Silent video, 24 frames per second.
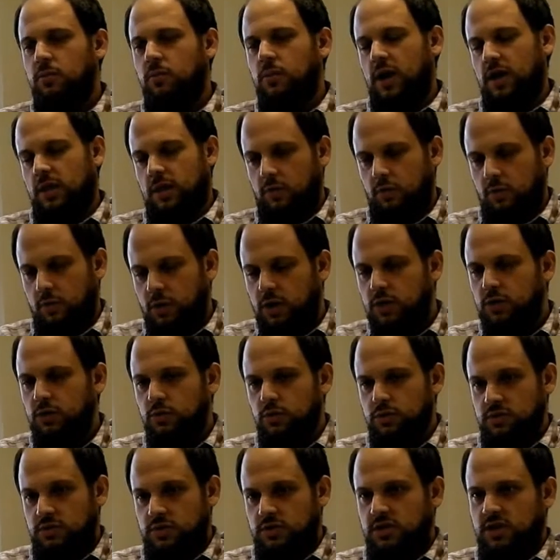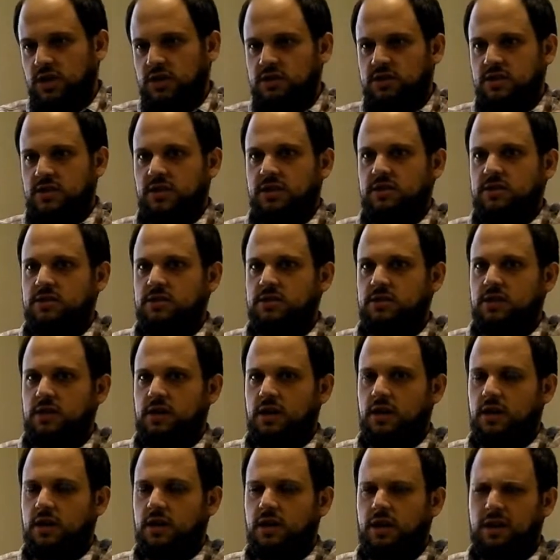I think what McLuhan's suggesting is,
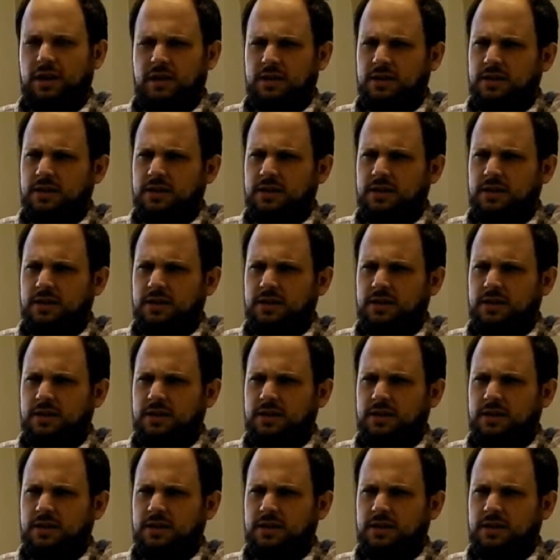and